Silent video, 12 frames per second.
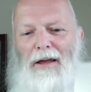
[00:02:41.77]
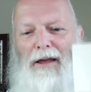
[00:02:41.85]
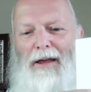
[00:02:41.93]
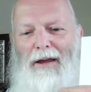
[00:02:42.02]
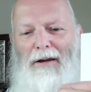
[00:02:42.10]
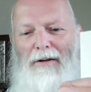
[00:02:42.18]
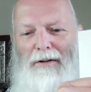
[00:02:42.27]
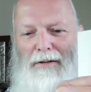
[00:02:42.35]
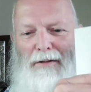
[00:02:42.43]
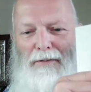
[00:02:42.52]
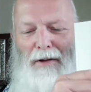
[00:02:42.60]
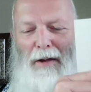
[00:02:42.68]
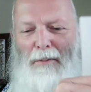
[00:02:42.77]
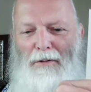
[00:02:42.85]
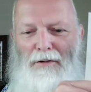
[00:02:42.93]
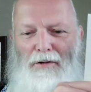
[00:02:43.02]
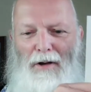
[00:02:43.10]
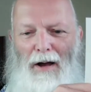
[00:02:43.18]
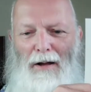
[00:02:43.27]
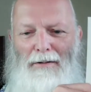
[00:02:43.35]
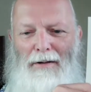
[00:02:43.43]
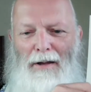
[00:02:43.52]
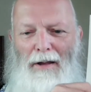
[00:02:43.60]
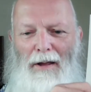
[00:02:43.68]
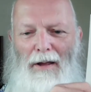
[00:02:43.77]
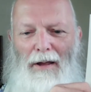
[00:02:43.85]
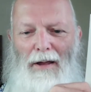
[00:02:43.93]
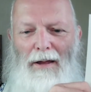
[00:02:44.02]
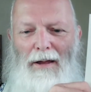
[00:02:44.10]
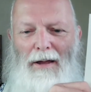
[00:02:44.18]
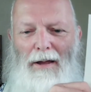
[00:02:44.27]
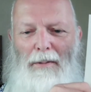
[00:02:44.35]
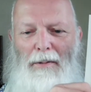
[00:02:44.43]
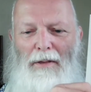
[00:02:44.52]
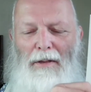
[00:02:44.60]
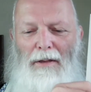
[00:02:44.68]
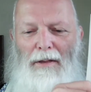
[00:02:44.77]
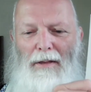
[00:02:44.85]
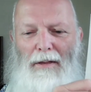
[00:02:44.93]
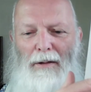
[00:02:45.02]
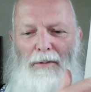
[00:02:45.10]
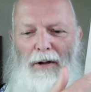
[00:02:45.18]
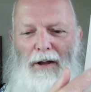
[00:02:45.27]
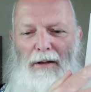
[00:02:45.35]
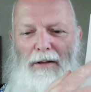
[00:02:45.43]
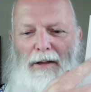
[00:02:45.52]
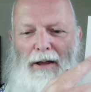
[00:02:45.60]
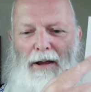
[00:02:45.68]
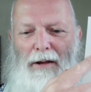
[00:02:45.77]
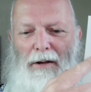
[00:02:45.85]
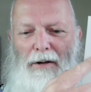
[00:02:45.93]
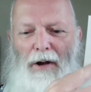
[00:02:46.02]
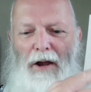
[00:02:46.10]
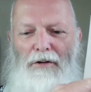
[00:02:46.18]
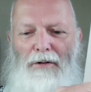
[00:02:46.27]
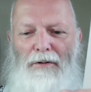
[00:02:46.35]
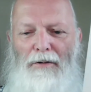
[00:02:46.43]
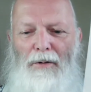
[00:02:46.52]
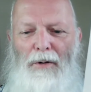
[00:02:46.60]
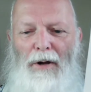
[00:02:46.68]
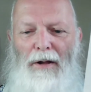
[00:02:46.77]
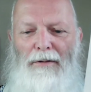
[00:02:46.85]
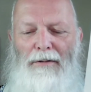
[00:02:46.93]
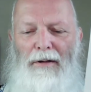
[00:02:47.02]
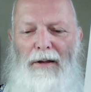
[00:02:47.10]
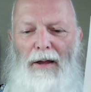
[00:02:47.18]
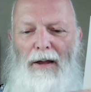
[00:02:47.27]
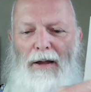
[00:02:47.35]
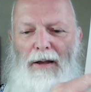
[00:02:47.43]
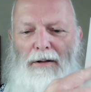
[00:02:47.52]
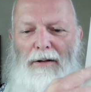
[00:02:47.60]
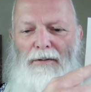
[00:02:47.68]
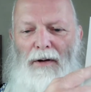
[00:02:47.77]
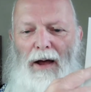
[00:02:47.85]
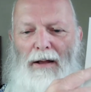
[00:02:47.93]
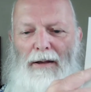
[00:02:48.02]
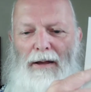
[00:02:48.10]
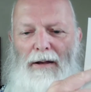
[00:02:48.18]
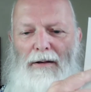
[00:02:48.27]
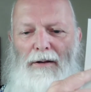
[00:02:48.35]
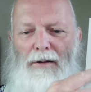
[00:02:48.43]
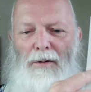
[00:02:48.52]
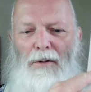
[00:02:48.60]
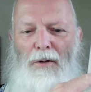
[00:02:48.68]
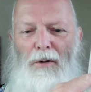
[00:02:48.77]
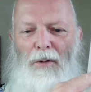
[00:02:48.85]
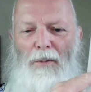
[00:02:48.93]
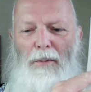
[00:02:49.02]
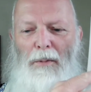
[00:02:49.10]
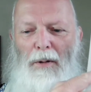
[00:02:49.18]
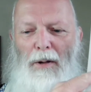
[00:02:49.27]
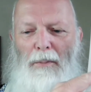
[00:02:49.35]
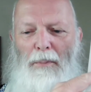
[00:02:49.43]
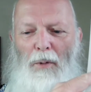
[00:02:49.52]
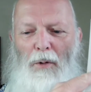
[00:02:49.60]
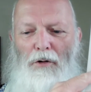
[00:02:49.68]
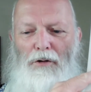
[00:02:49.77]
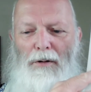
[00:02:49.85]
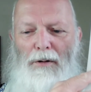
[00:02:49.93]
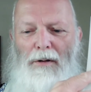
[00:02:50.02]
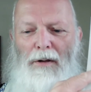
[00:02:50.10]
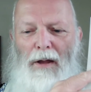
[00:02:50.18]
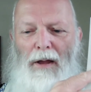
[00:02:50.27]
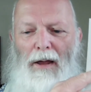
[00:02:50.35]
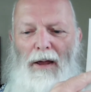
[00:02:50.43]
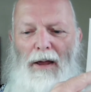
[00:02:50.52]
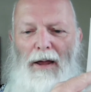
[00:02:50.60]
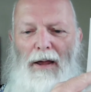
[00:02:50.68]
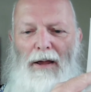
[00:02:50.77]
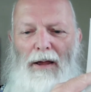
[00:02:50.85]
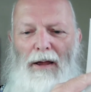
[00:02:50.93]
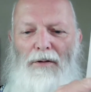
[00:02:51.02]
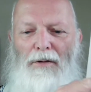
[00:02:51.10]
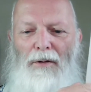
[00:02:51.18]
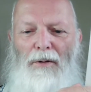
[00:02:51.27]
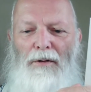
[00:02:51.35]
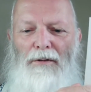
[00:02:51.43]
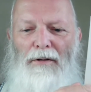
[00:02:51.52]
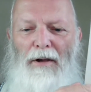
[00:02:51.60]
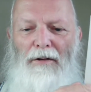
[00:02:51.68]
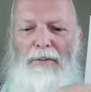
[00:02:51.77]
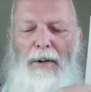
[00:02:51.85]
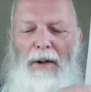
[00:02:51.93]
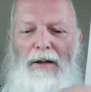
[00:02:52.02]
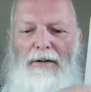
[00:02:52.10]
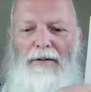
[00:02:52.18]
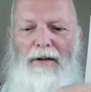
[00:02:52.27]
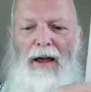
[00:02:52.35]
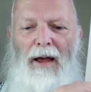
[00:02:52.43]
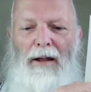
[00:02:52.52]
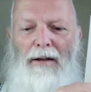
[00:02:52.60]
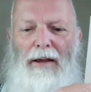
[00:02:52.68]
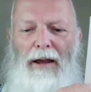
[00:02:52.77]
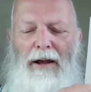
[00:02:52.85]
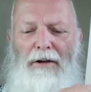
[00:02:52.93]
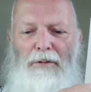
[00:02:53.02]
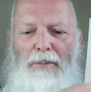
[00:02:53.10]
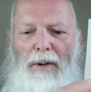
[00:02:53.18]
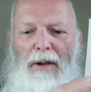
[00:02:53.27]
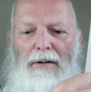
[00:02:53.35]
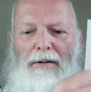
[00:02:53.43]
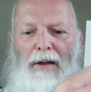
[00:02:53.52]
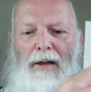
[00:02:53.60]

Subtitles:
Here is the famous chart. The creation story is divided or apportioned into 6 bits, and each bit,